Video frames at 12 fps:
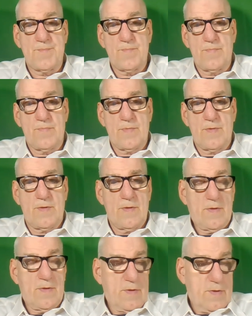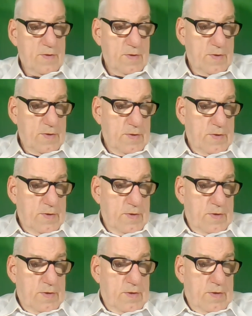
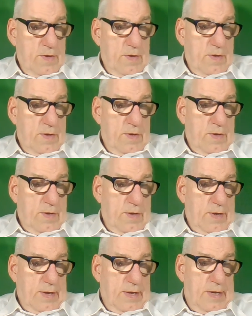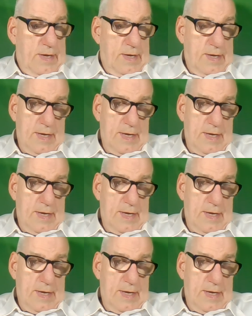(silence)